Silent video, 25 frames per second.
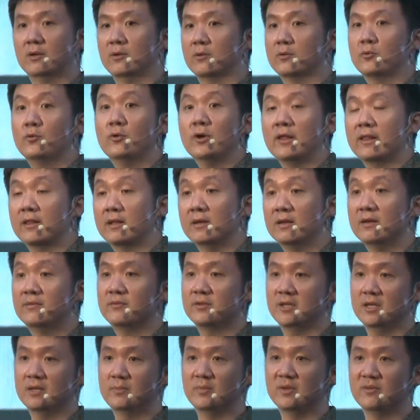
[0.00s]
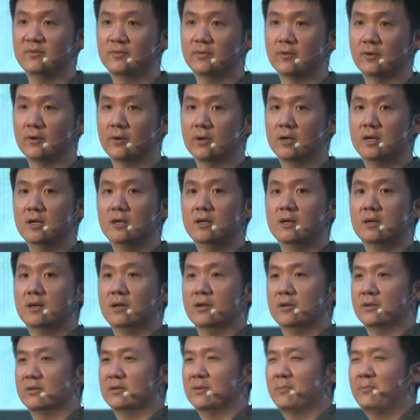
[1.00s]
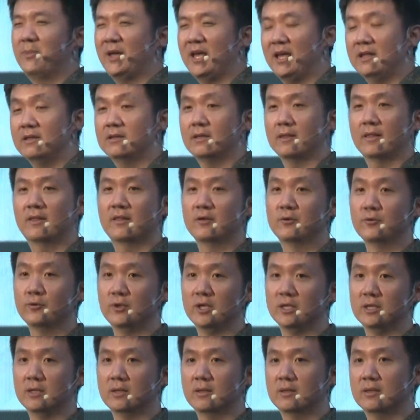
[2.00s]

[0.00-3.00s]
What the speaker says: Who has lived here before? The paint is green.